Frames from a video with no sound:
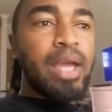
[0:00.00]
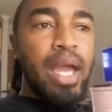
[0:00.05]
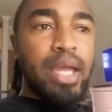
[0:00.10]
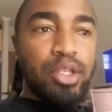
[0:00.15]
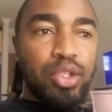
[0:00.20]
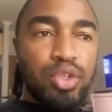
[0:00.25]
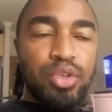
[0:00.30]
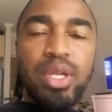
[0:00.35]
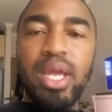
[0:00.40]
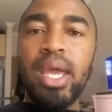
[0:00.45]

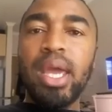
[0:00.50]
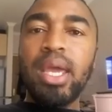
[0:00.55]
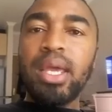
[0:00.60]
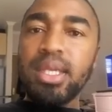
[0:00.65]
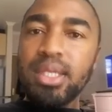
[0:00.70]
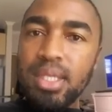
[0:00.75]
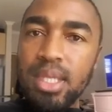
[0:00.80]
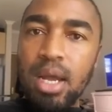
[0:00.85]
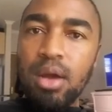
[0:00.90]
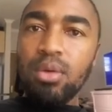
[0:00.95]
And today
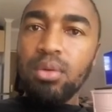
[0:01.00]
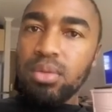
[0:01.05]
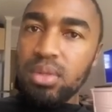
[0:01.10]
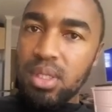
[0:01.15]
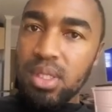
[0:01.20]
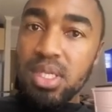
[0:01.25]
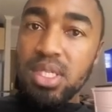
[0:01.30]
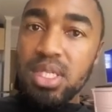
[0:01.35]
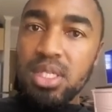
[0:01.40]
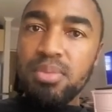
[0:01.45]
he's now,
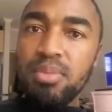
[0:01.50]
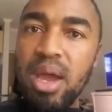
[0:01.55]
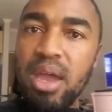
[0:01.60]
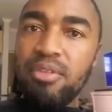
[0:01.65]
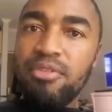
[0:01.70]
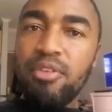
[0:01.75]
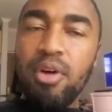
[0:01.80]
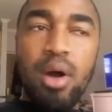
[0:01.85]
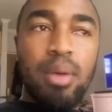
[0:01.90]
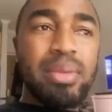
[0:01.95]
this is
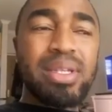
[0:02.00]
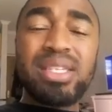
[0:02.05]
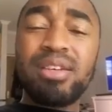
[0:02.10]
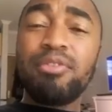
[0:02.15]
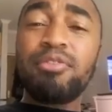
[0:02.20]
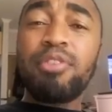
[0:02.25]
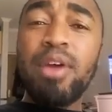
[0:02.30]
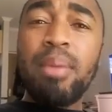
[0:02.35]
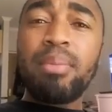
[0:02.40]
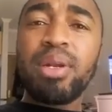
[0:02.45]
my farm. It's a
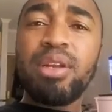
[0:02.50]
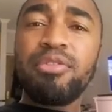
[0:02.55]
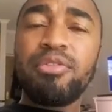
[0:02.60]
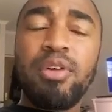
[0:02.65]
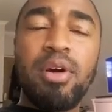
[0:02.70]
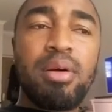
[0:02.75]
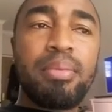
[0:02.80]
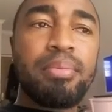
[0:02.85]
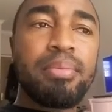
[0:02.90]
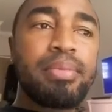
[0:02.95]
family
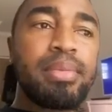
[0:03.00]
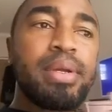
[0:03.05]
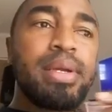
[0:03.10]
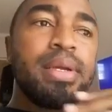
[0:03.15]
farm.